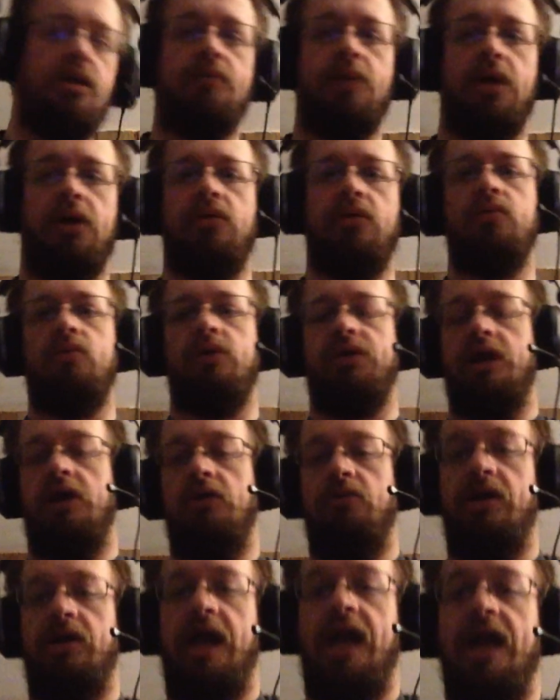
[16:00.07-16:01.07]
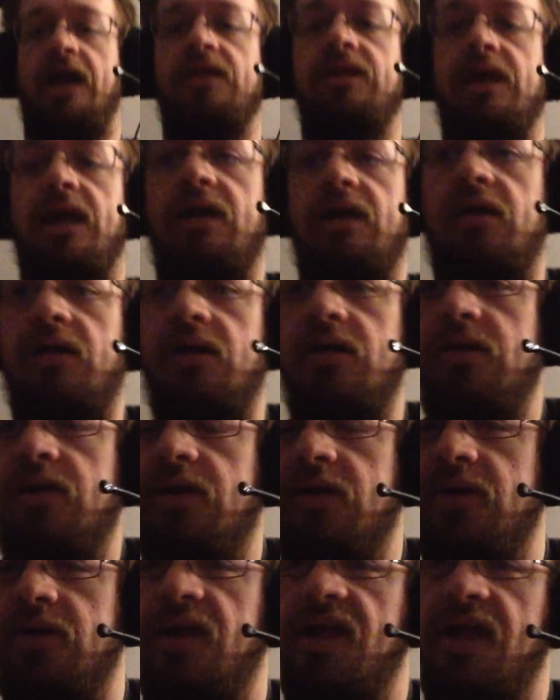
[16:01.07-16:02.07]
But without Rianne there,
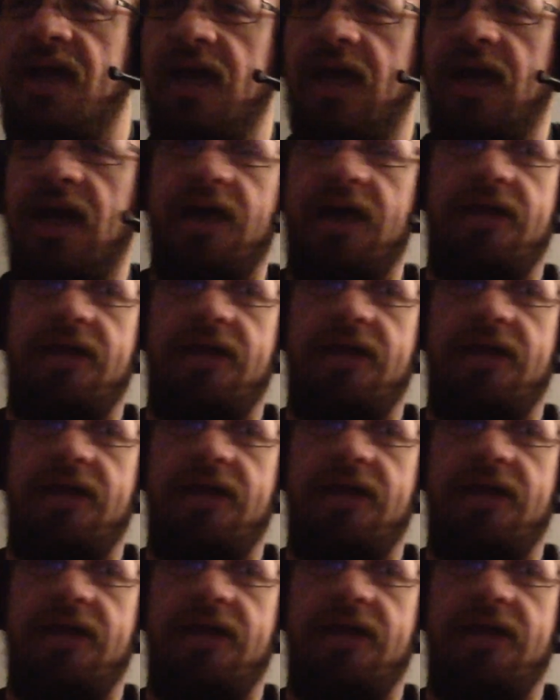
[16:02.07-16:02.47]
I